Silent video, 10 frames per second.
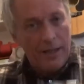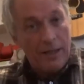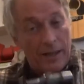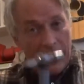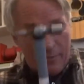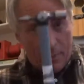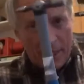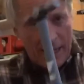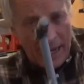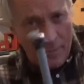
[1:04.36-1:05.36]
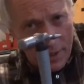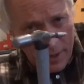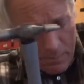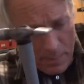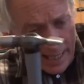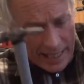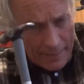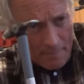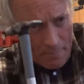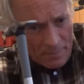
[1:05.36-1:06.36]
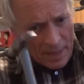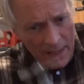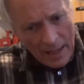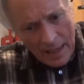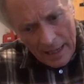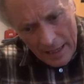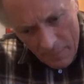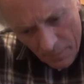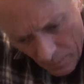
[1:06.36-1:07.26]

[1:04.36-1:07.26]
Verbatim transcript: have been hammering and banging. Um,